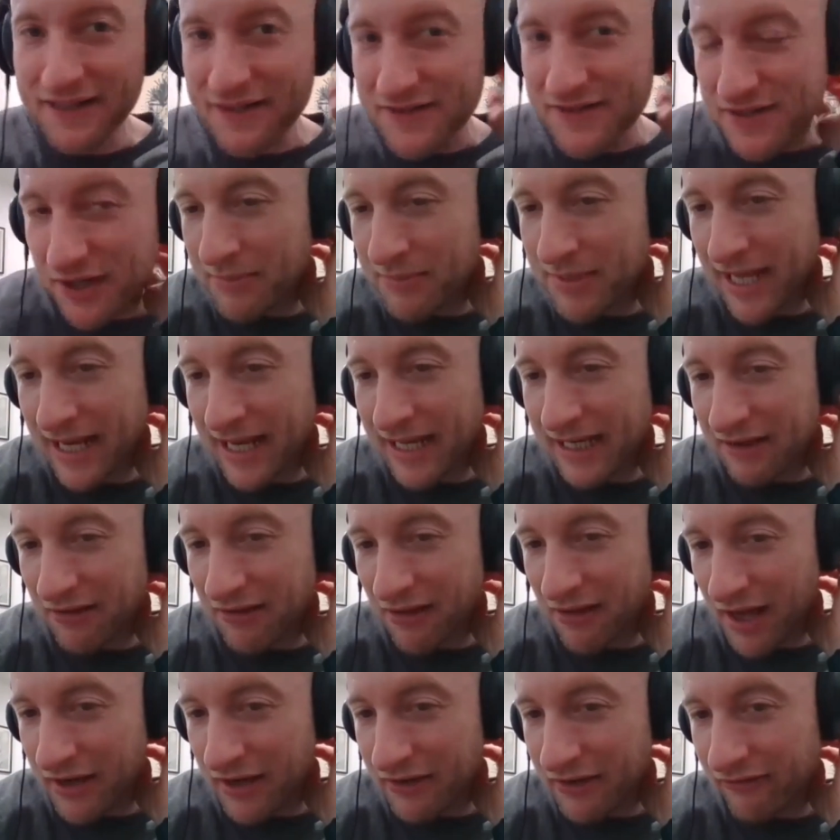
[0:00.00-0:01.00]
We're going to be
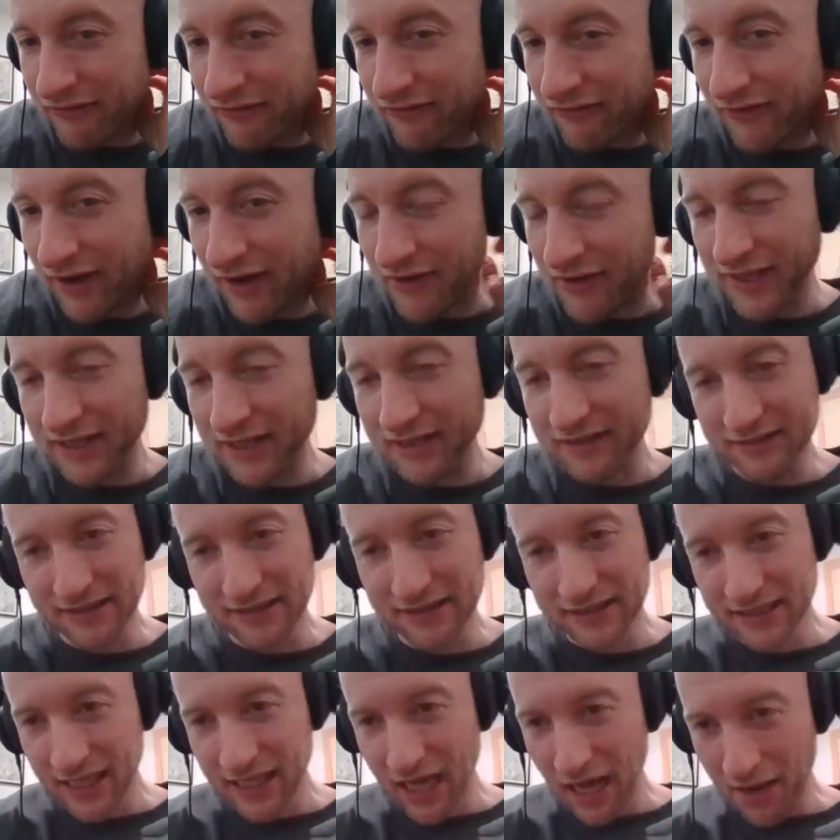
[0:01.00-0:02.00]
getting a lot of, I think,
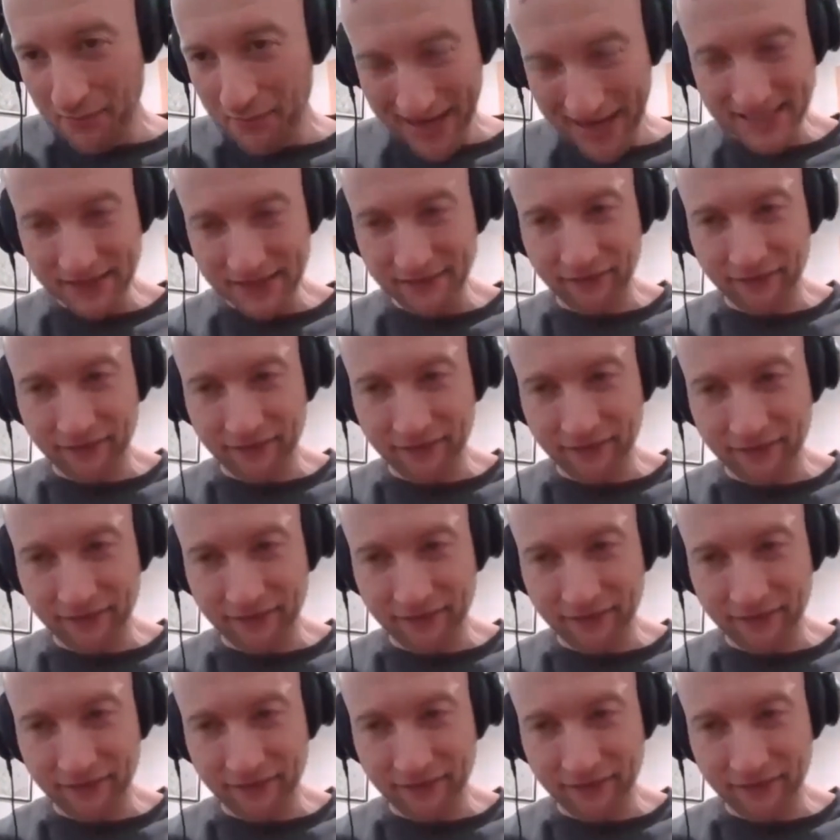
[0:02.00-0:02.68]
amazing